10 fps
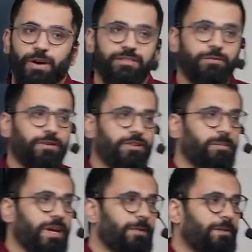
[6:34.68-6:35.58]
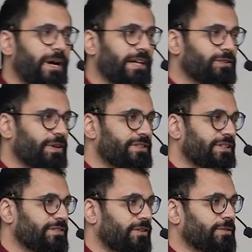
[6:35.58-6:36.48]
question was on payment banks,
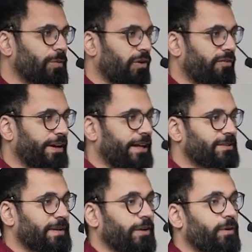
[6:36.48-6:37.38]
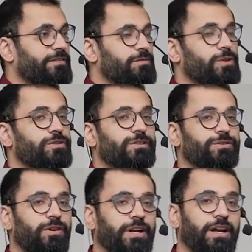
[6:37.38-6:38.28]
question is on small finance bank, question was
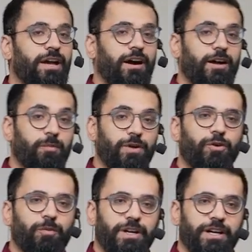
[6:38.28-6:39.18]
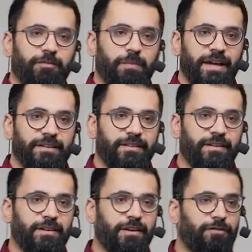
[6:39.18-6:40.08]
also on urban cooperative
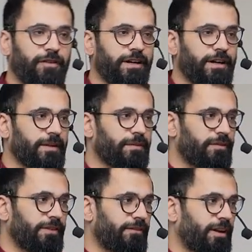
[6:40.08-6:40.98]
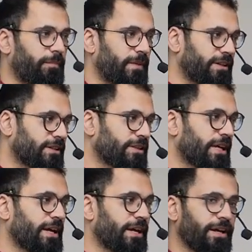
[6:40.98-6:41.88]
banks. Different types of development,
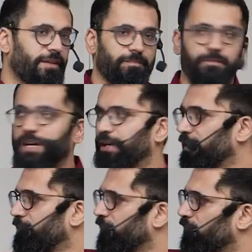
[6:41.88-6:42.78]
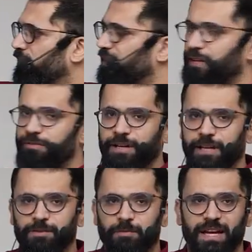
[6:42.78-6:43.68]
but if you know the different
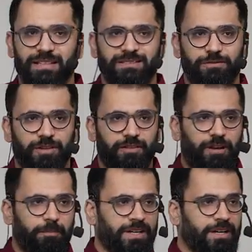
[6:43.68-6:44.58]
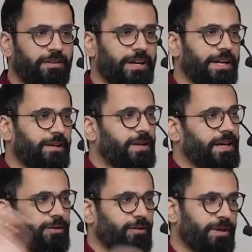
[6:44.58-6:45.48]
types of banks, wo development covered nahi bhi
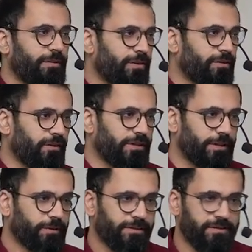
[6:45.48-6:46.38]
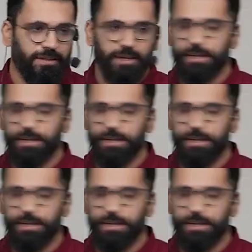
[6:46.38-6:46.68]
hai, you will be able to solve that question.